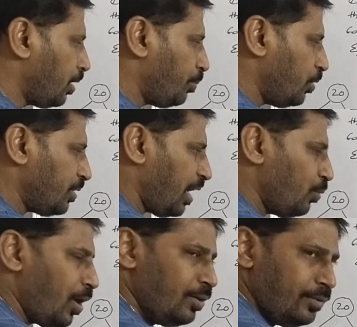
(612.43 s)
Suppose I
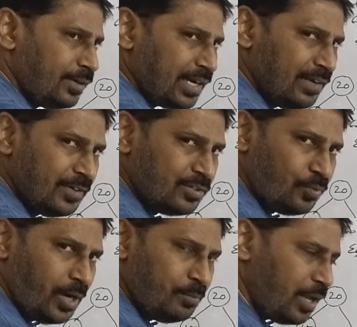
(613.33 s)
want to traverse
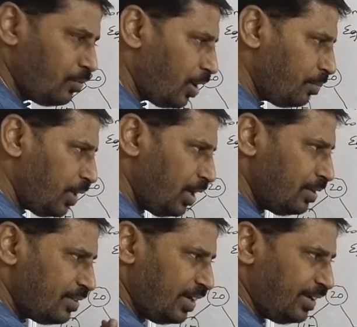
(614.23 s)
one by one
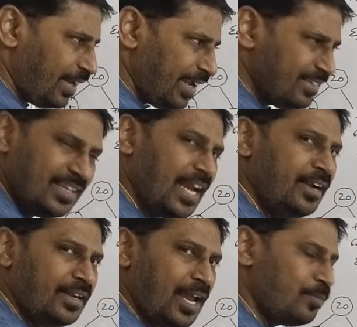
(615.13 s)
means it takes
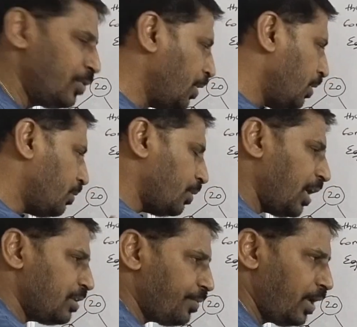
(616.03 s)
n time. So
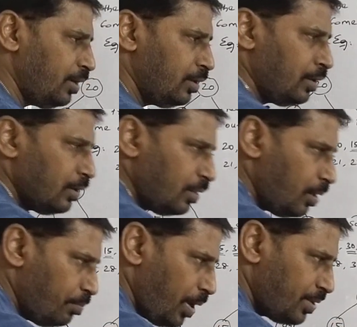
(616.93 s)
that's why
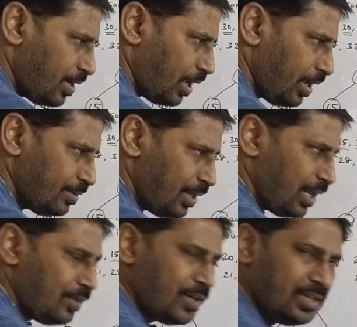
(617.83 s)
the best case
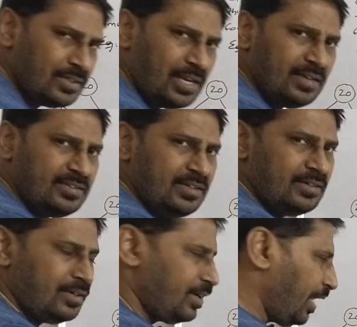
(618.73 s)
and average case,
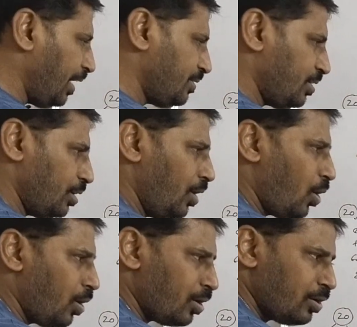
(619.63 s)
it takes
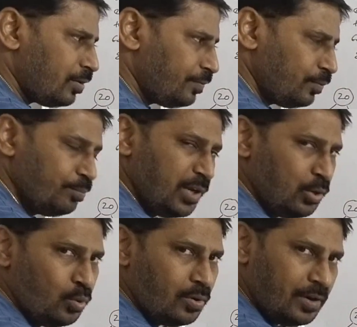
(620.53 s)
order of
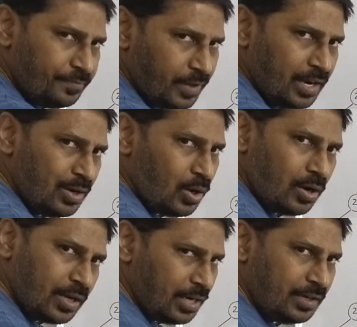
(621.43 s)
big O of n
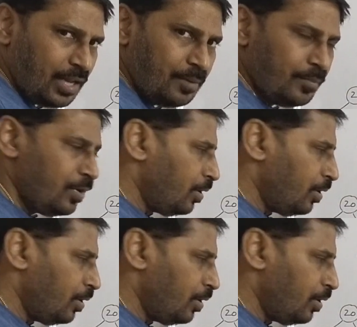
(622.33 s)
log n time.